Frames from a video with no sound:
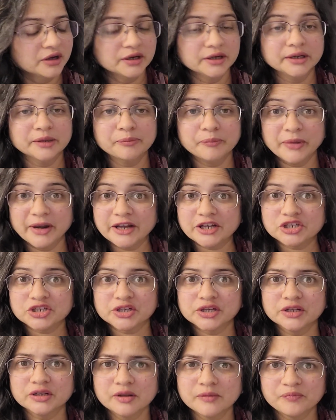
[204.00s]

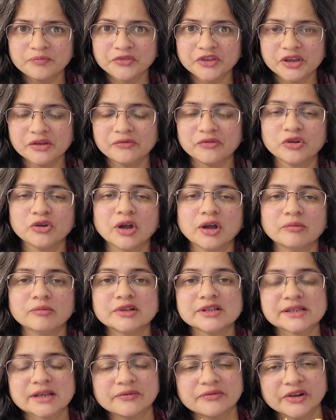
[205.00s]
depression. If you have
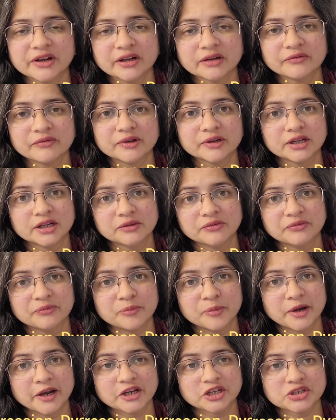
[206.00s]
been suffering with
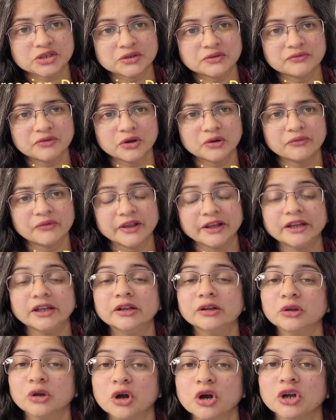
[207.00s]
depression for a
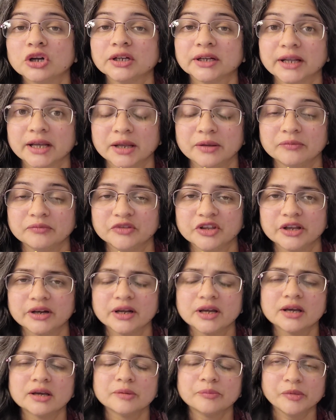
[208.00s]
very long time, there
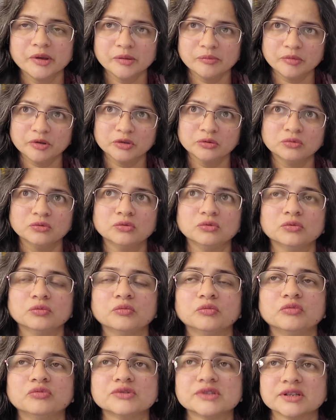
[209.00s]
are people who
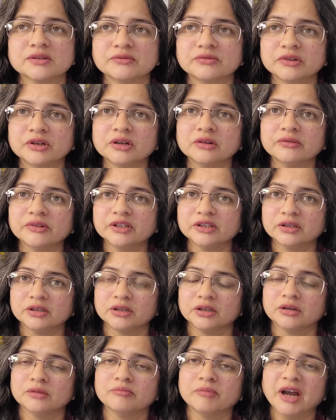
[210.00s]
suffer with
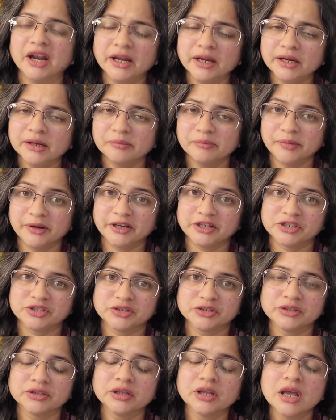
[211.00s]
mild
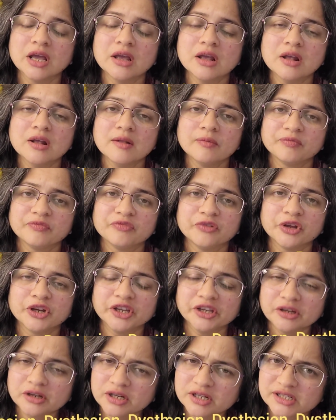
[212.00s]
depression for
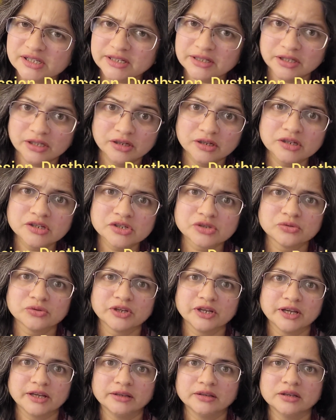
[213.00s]
years and years
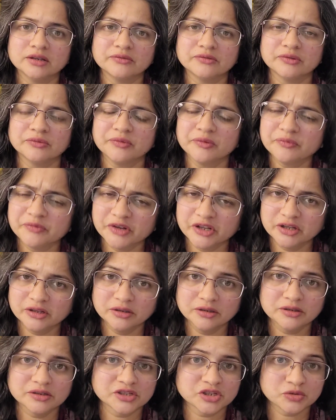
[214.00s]
together, for 15
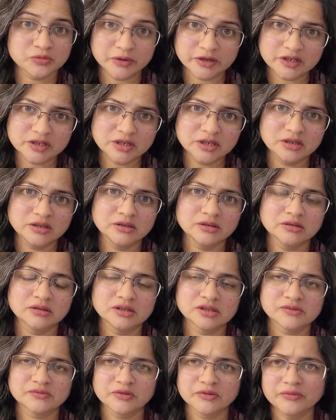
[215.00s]
years, 20
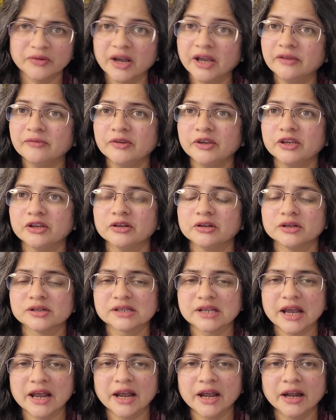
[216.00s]
years, for 5 years,
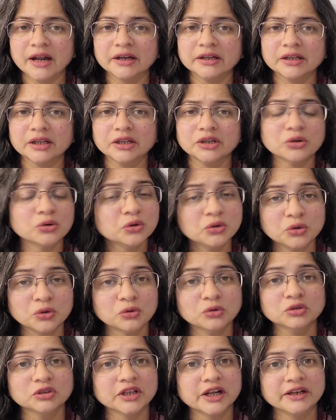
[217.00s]
and they don't
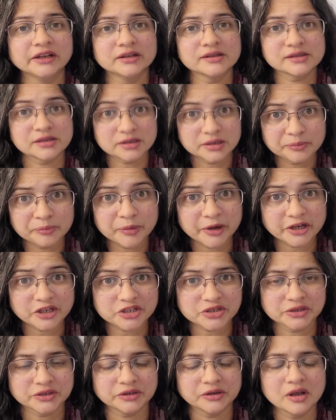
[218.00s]
know that this is
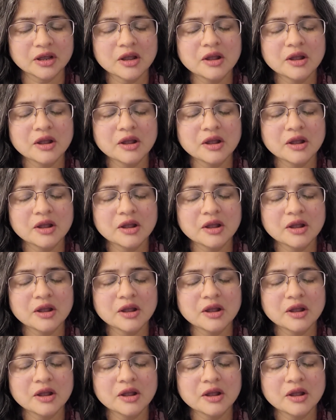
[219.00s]
depression,